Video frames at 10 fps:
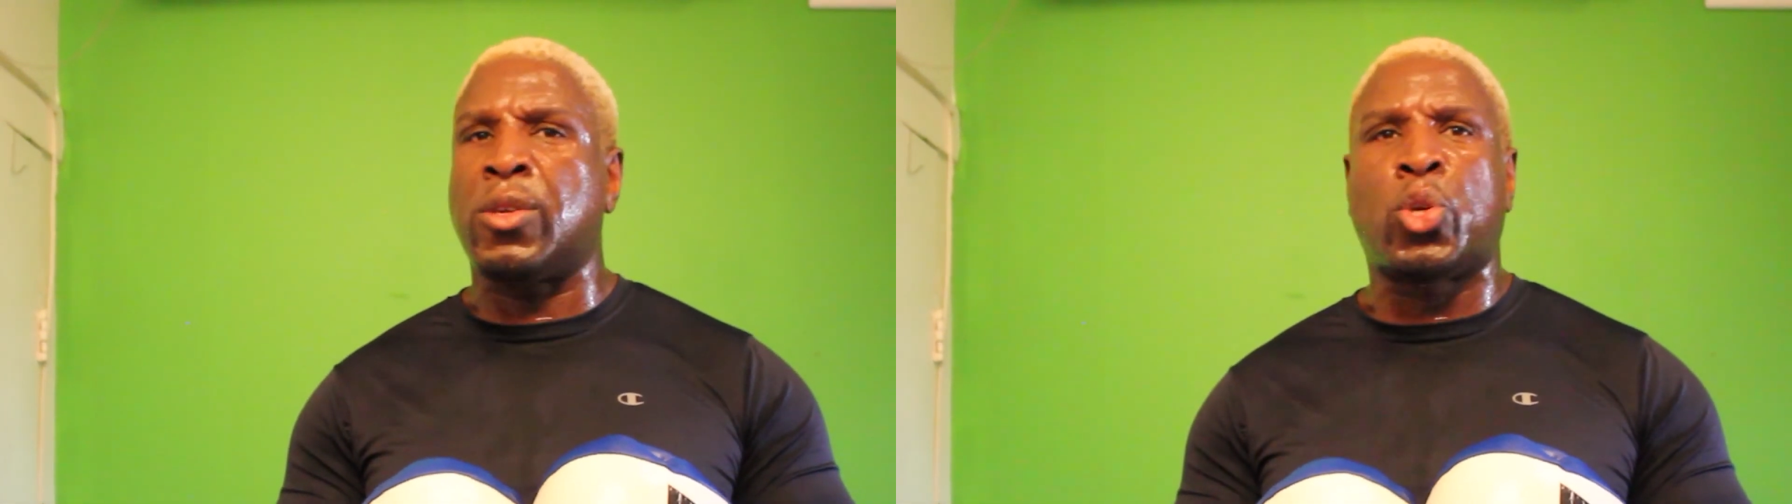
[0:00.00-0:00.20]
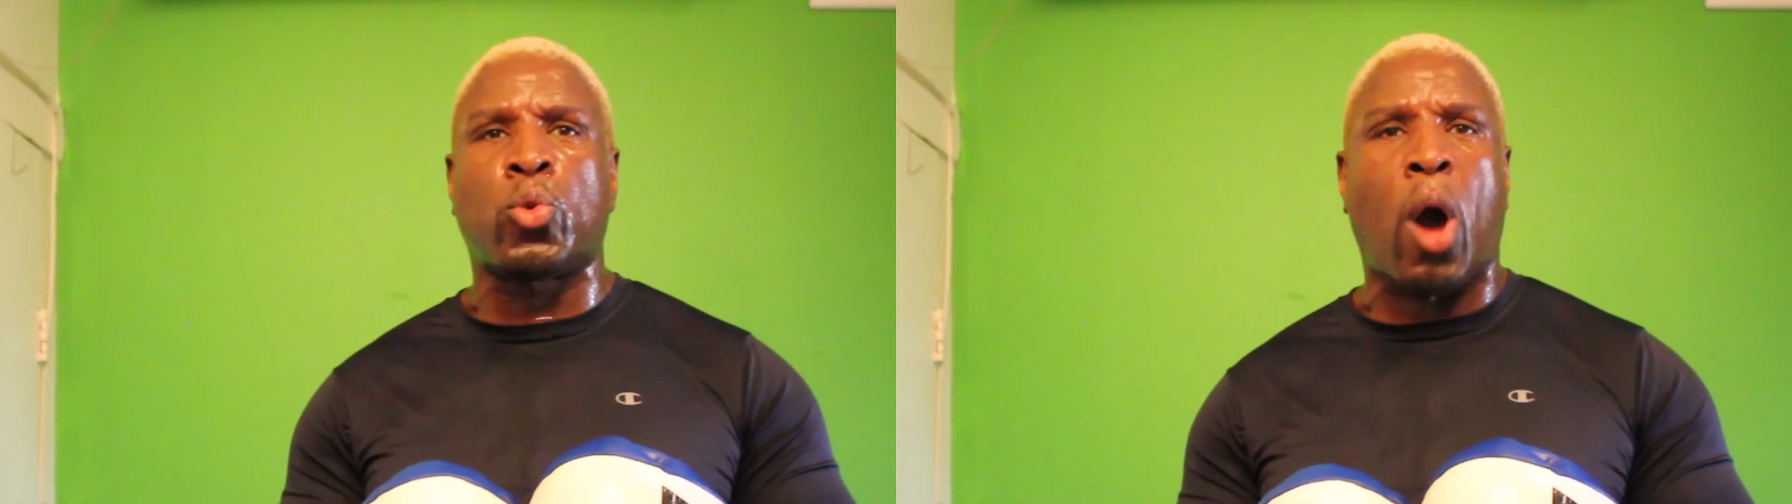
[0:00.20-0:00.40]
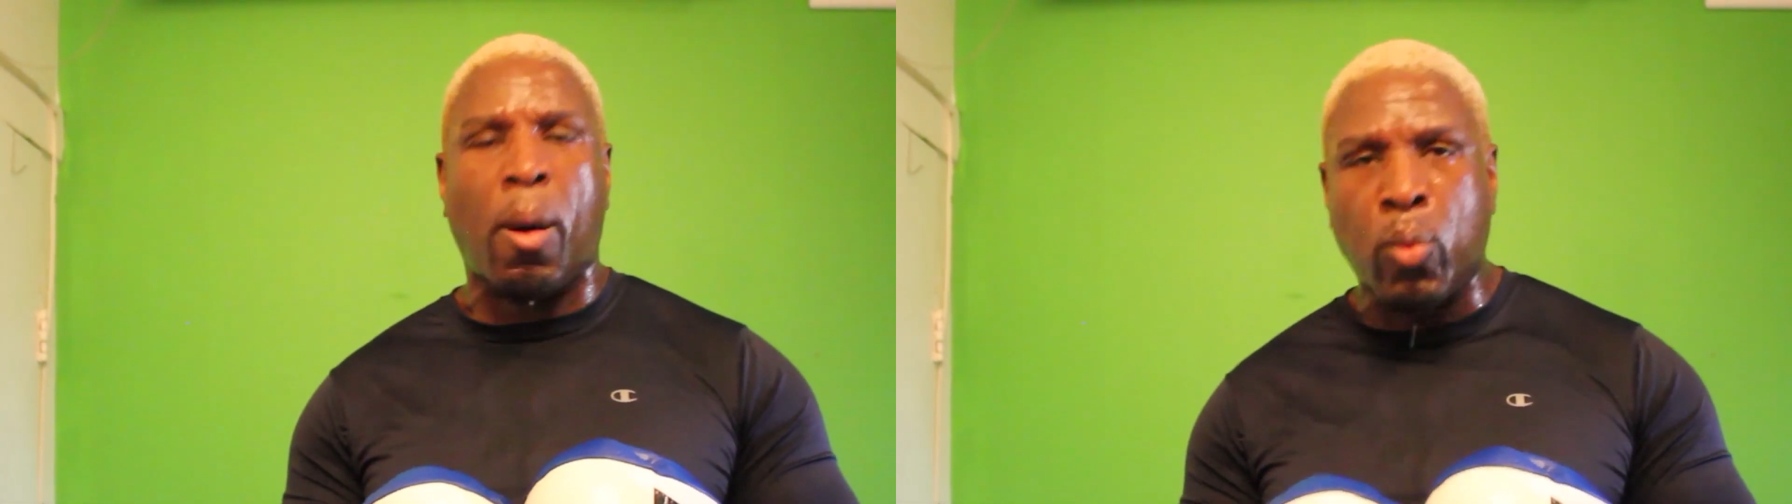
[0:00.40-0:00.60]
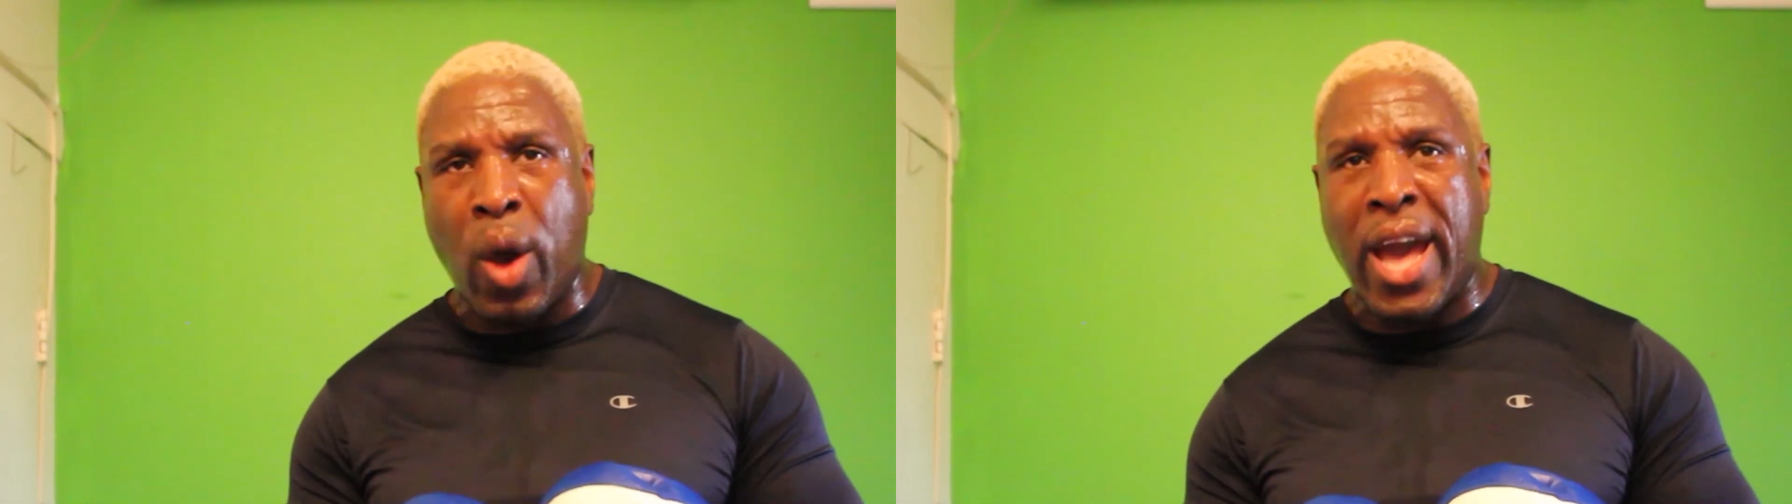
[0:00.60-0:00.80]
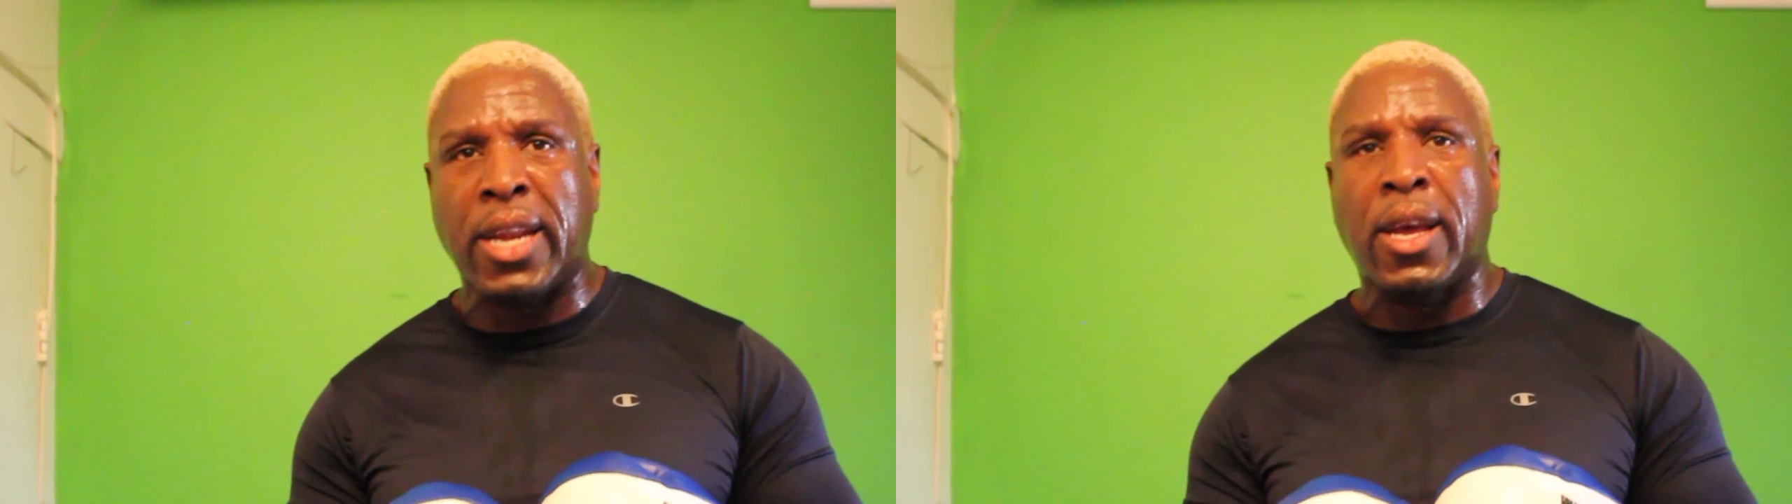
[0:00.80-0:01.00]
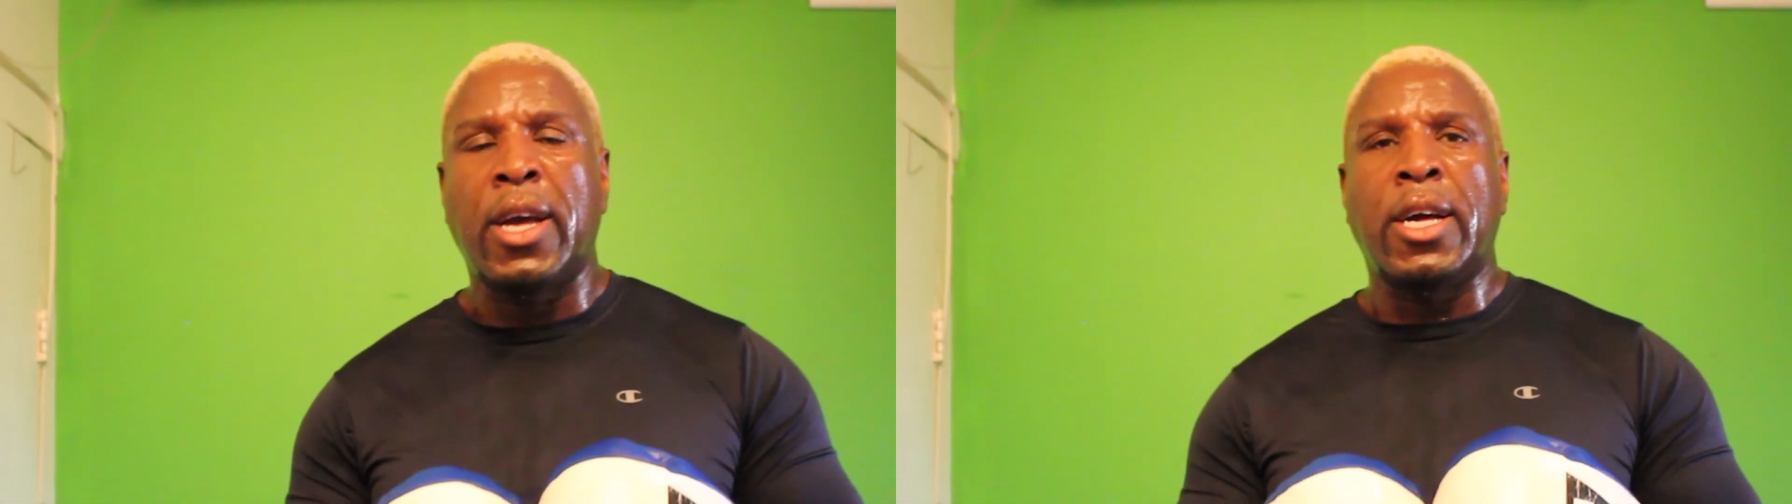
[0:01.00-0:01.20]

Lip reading: drop weight,